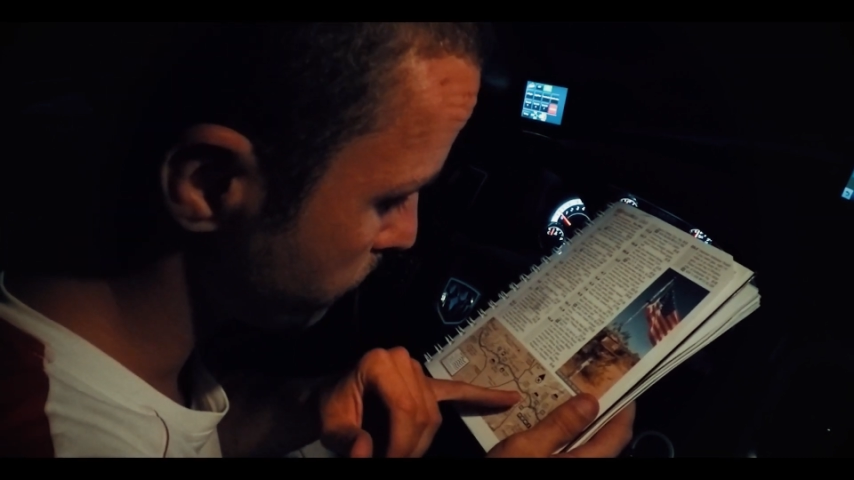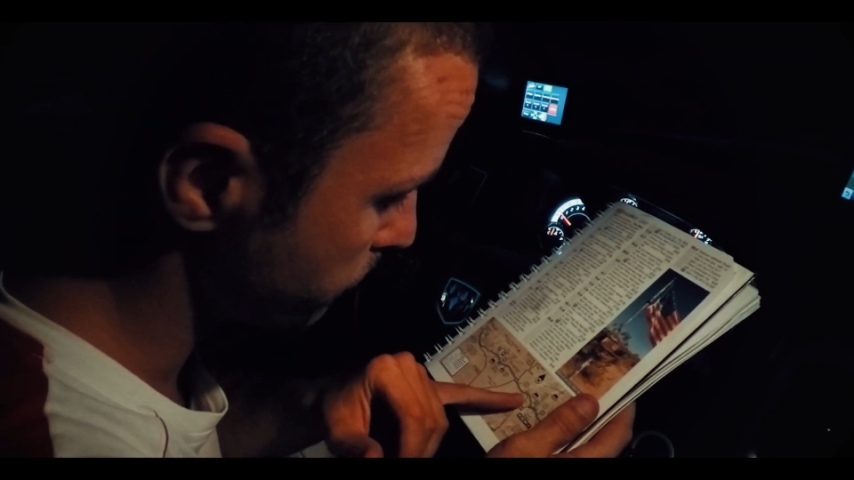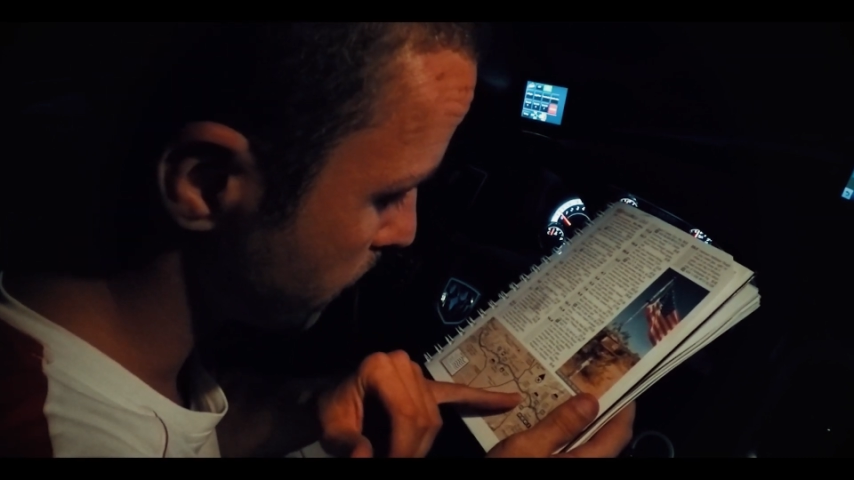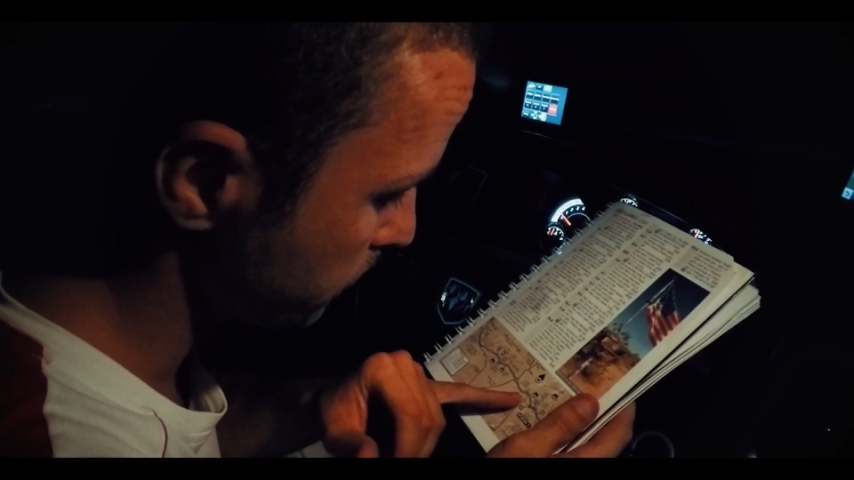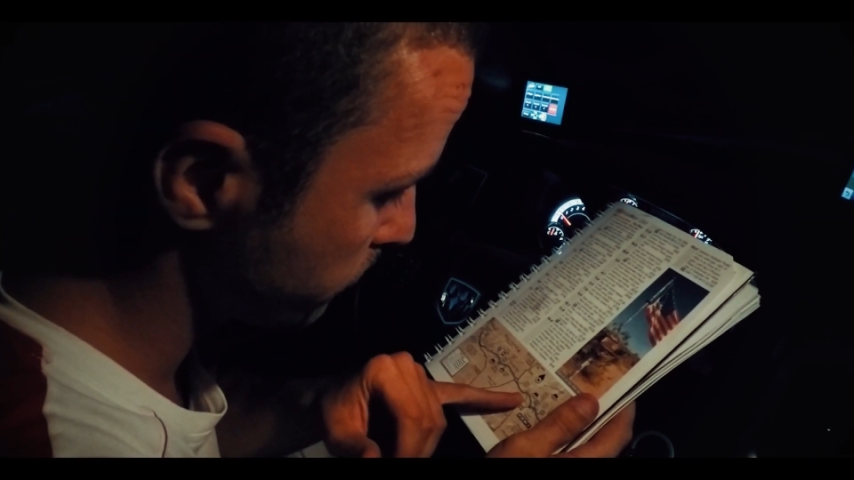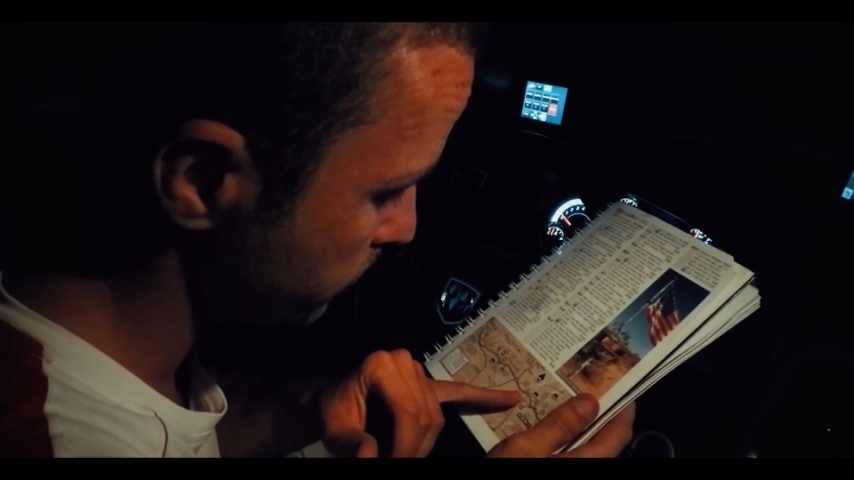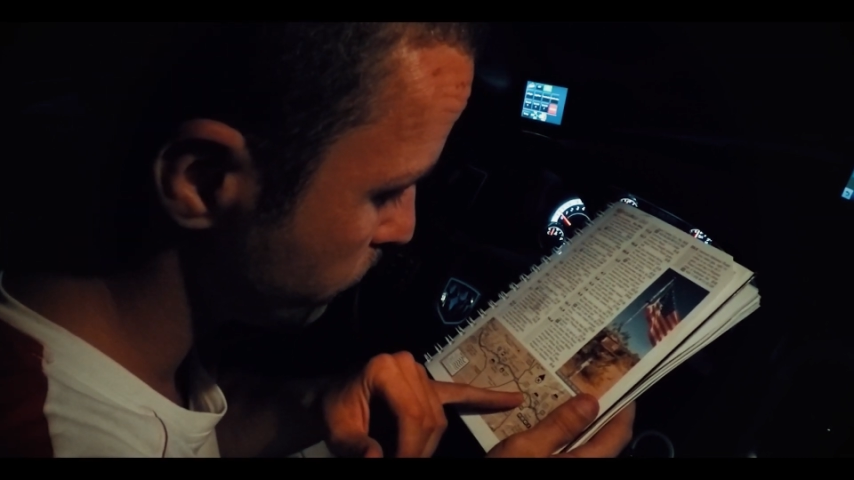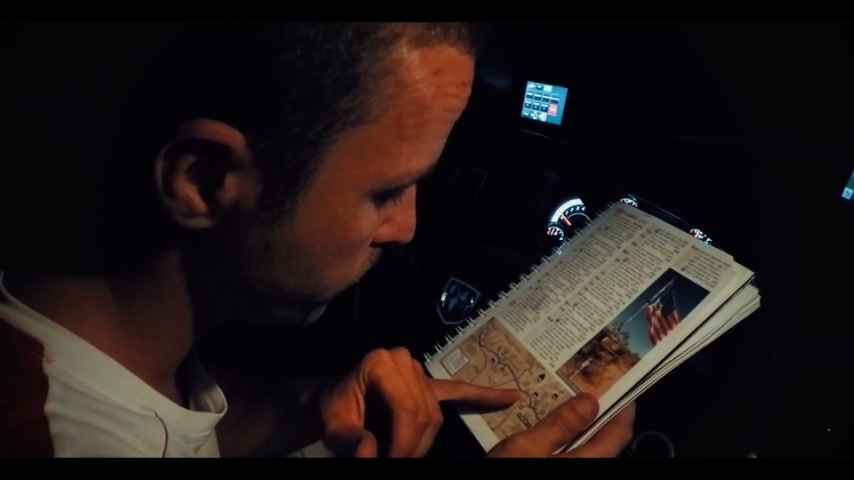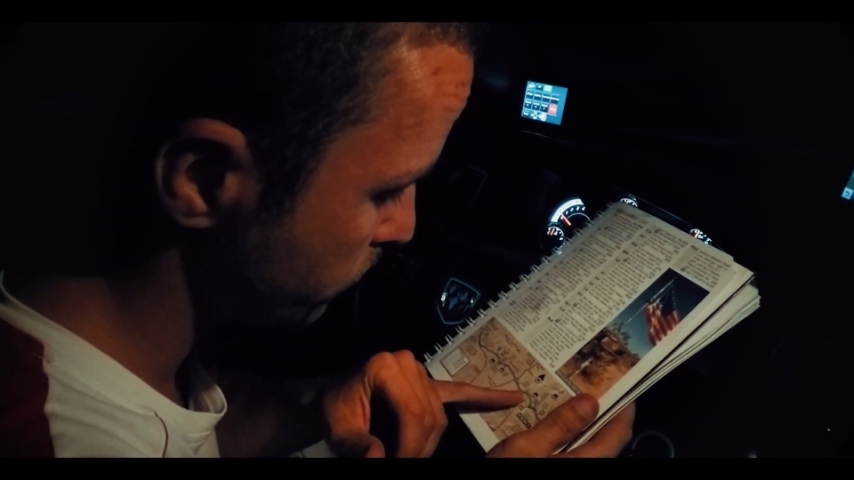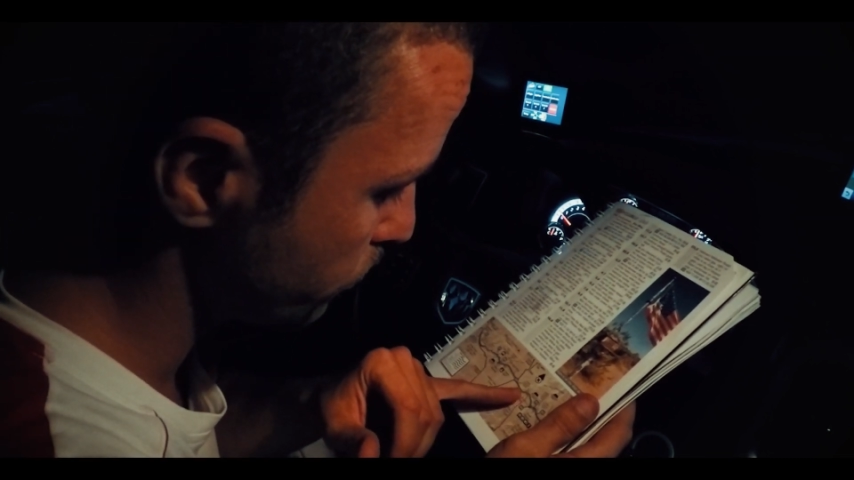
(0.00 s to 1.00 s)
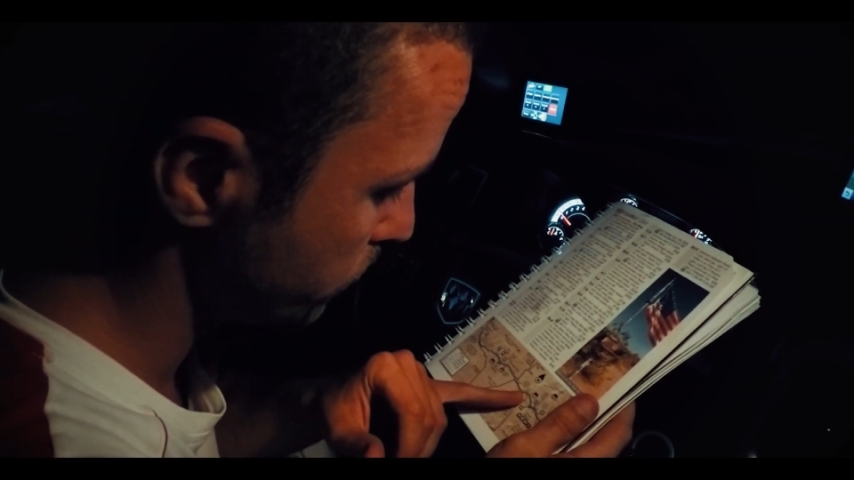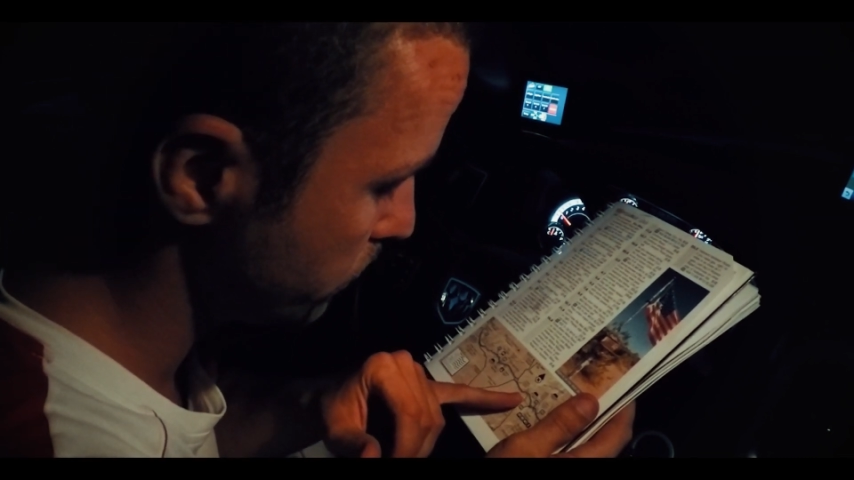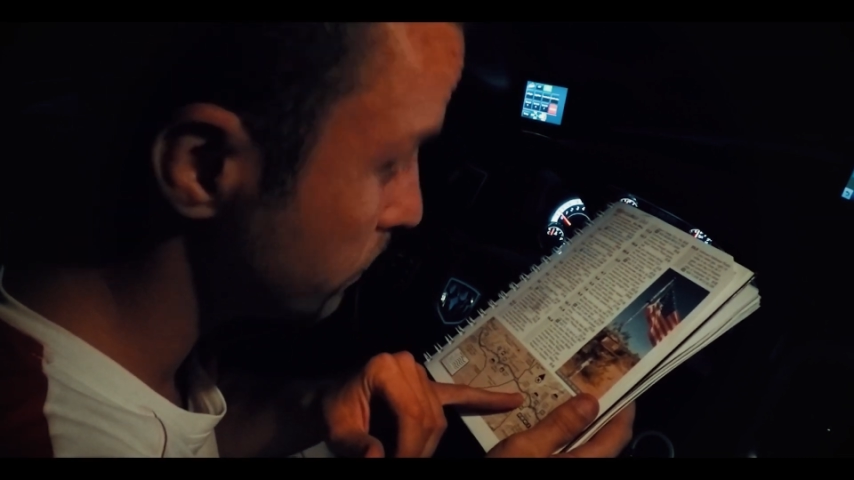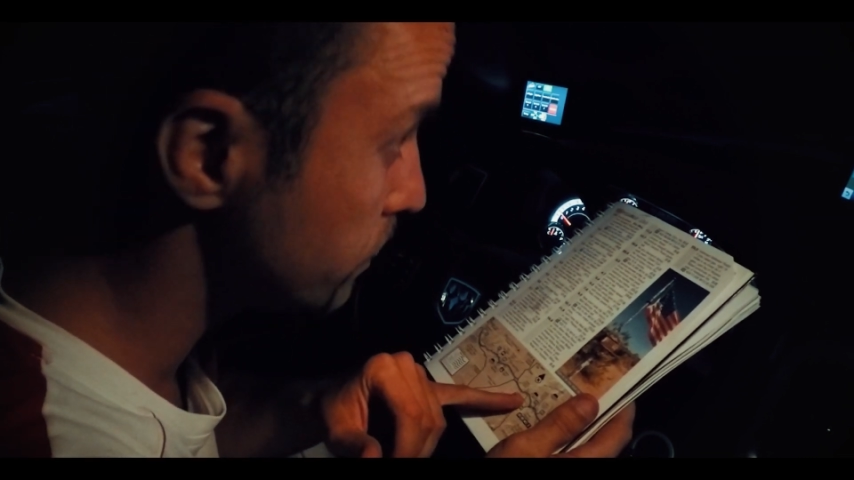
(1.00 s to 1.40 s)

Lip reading: That seems to be